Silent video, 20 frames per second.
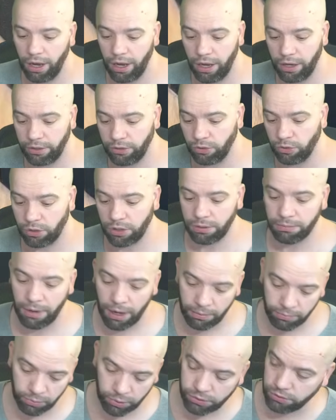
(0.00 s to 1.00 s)
your
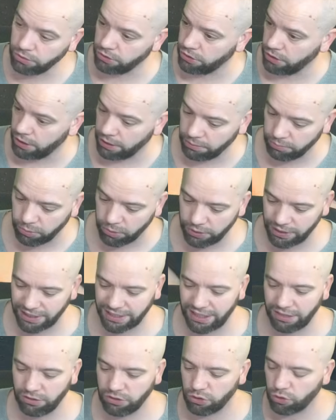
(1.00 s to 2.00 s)
command point, your turning point,
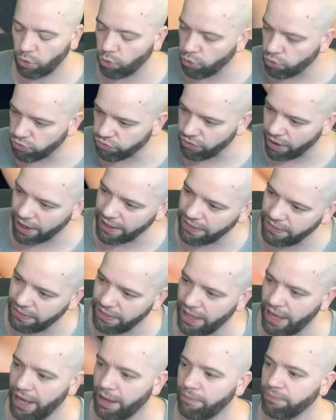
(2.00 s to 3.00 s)
etc. All right
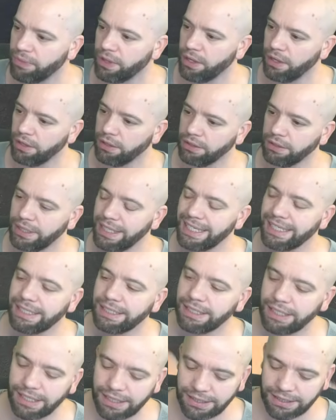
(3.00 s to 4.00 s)
there.
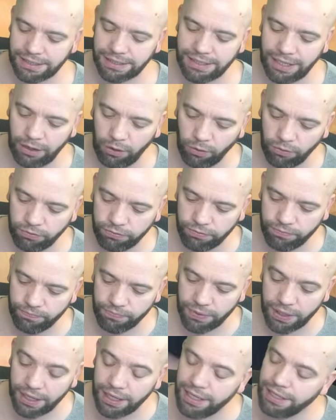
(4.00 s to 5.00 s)
This itself
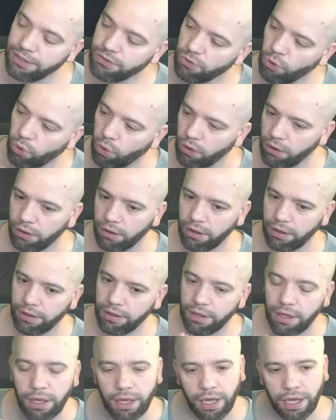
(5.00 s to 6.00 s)
is,
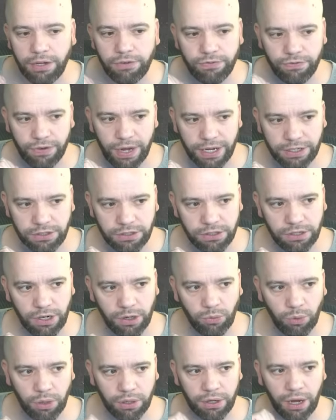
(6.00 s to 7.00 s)
in fact, you know
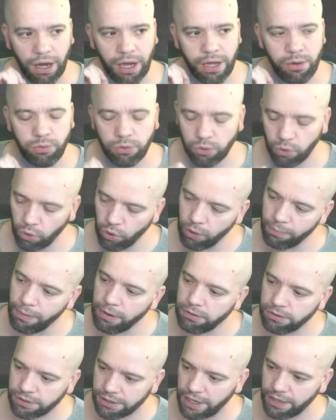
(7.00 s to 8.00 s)
what? I would
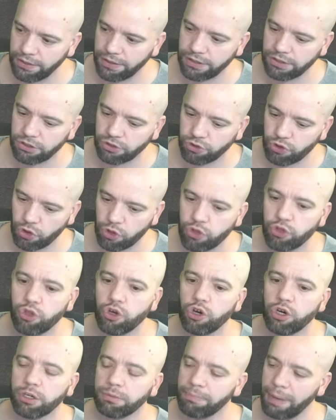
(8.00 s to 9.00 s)
almost say this is the
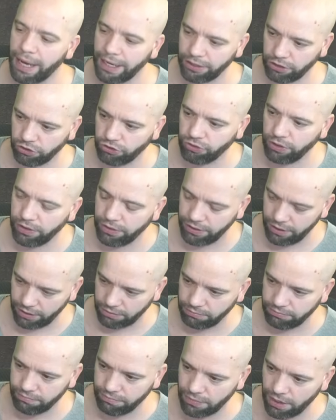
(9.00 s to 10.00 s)
third mandatory thing.
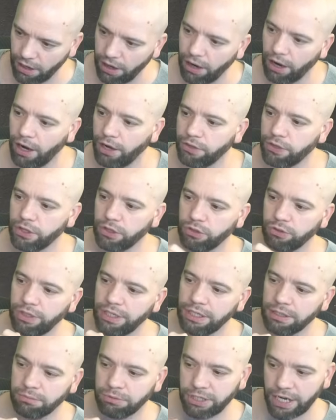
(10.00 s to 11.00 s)
I think you
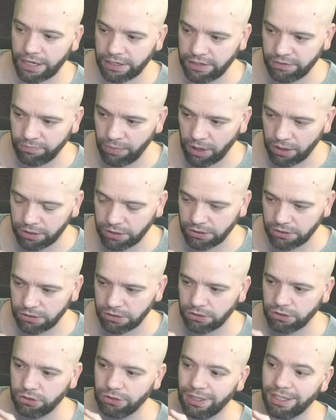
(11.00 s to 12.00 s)
need objective
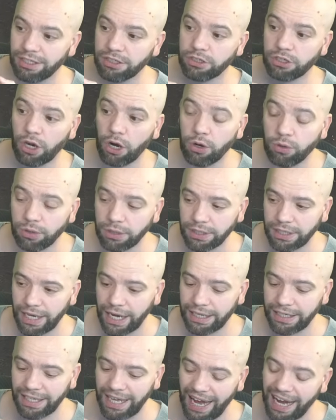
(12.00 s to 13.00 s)
markers, you need a token
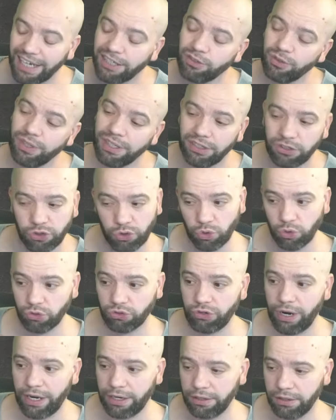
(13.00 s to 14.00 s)
caddy, and you need a score
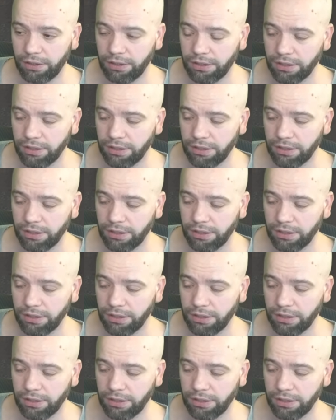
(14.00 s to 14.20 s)
tracker.